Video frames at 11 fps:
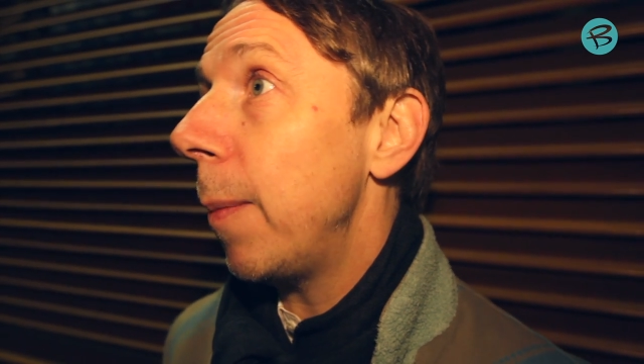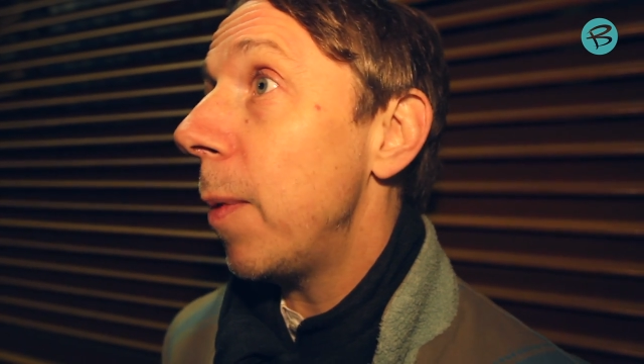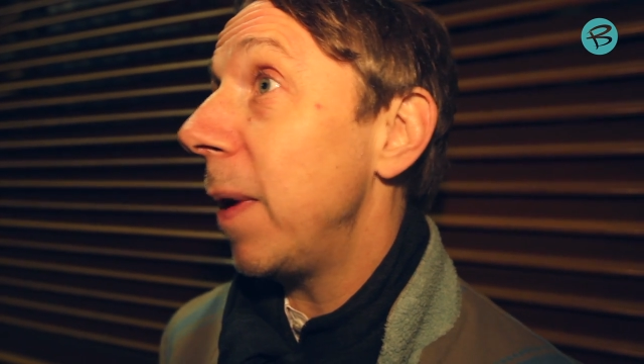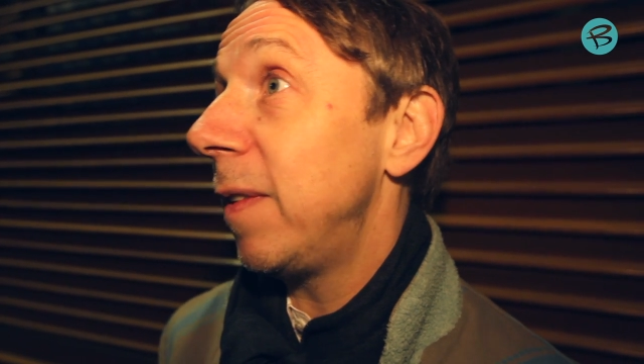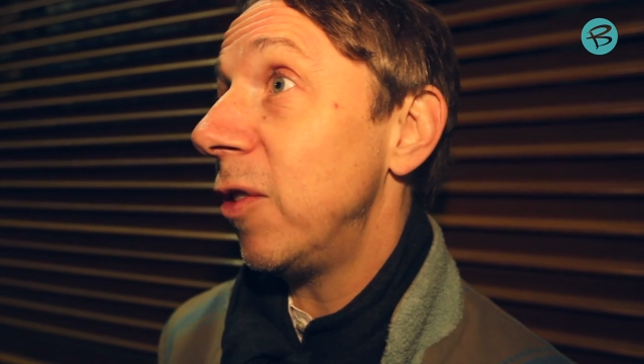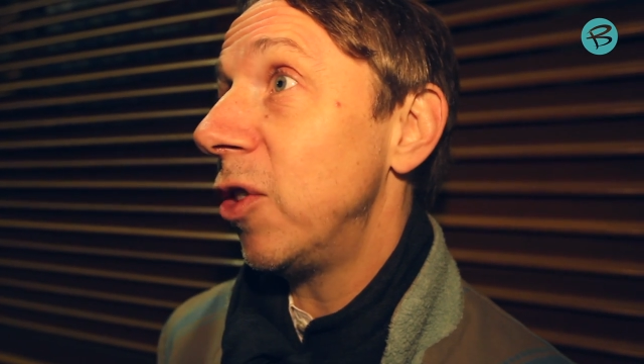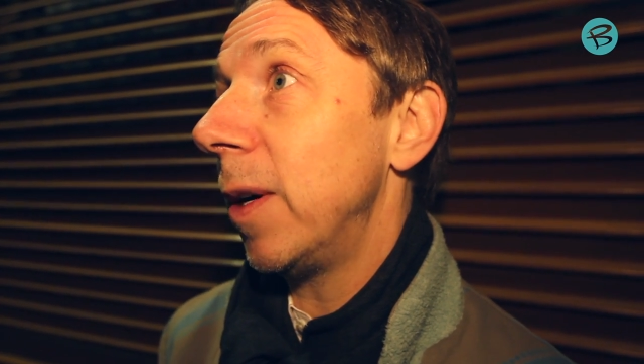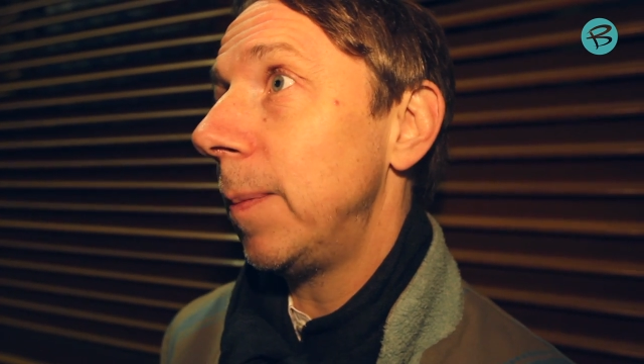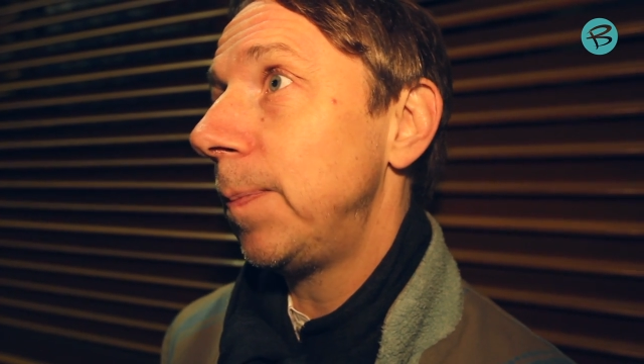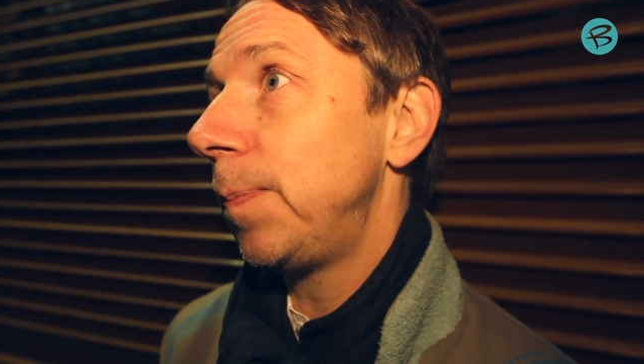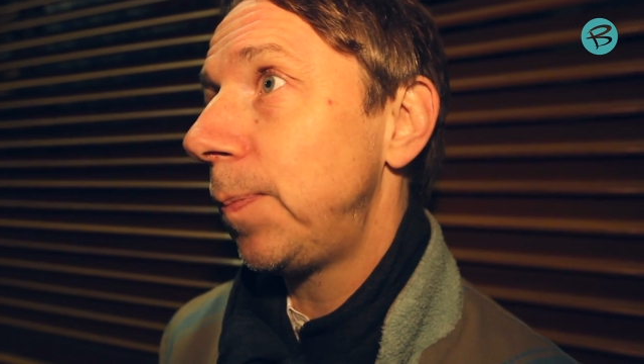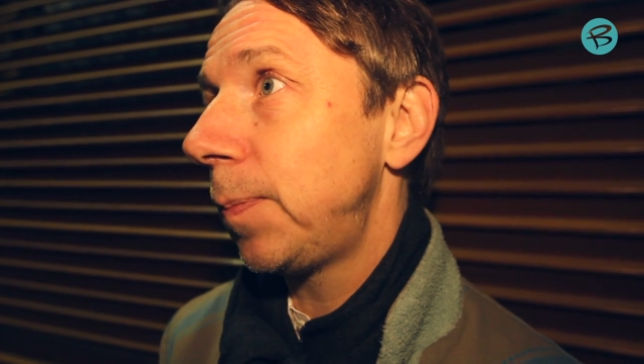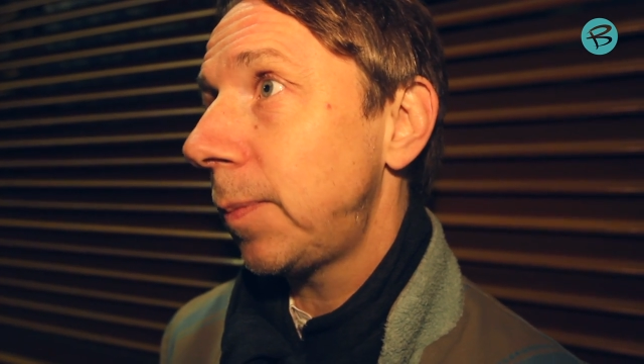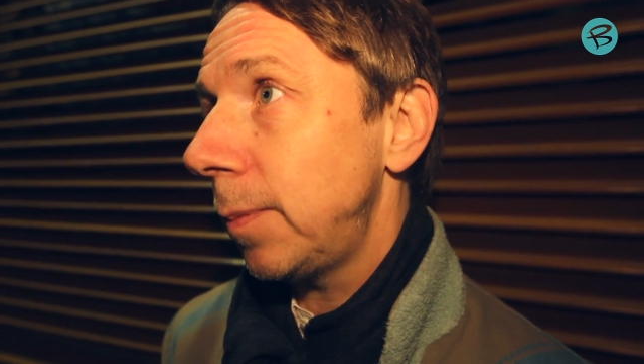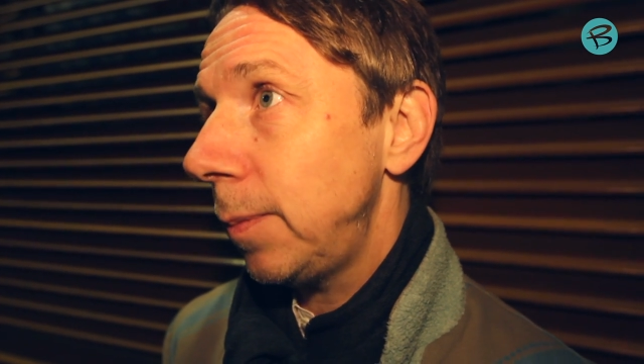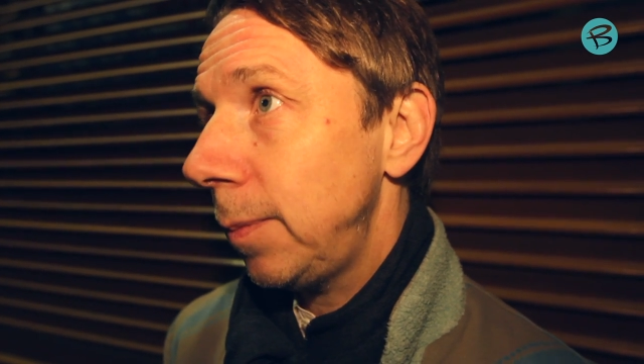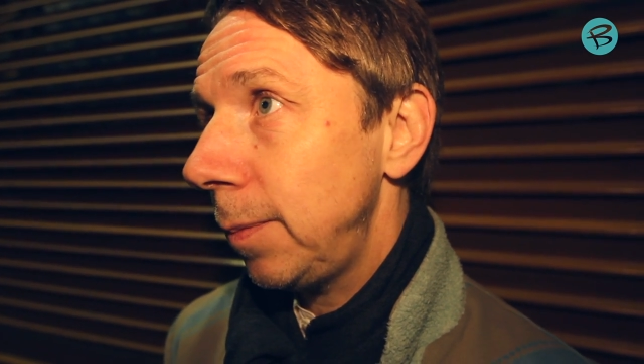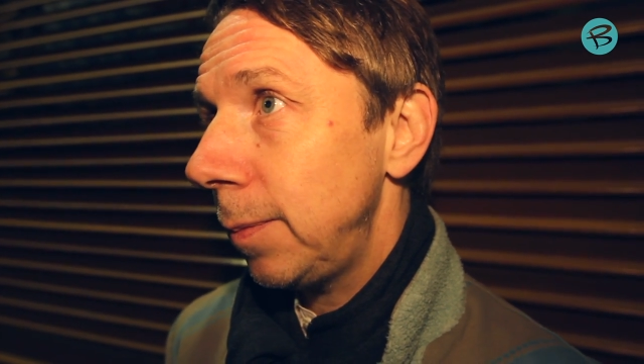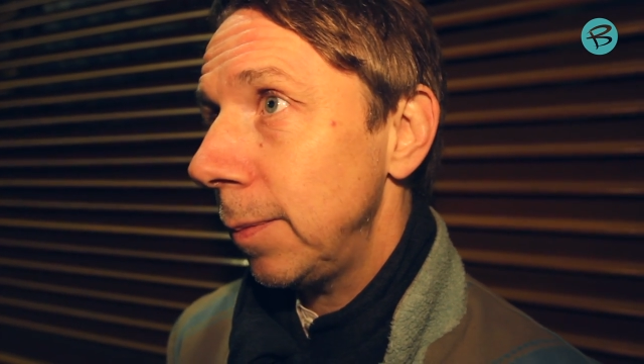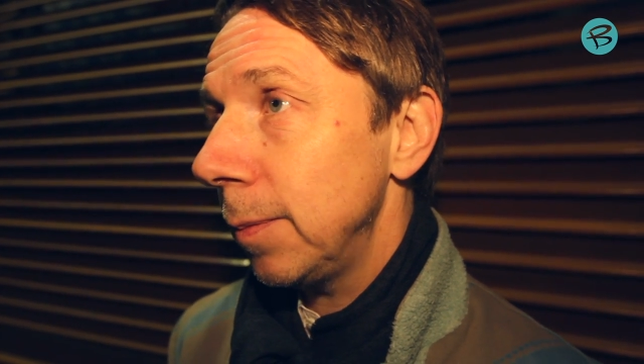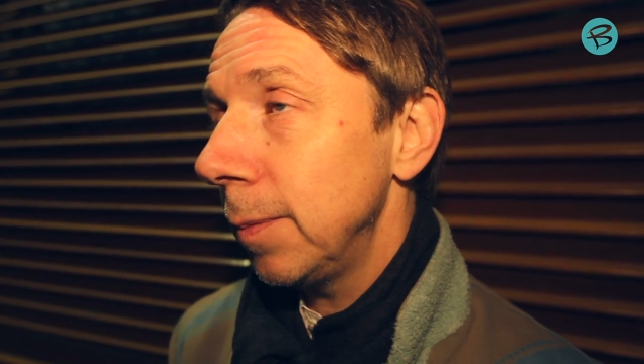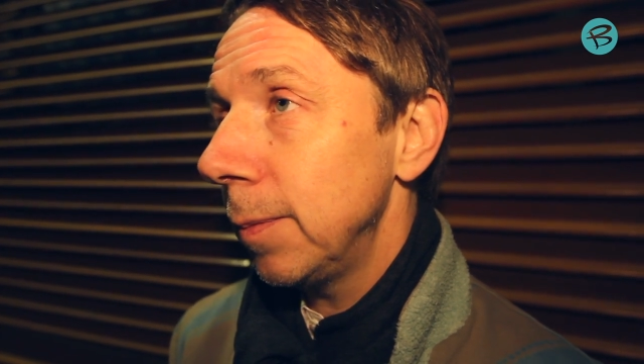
I'm a messenger. If you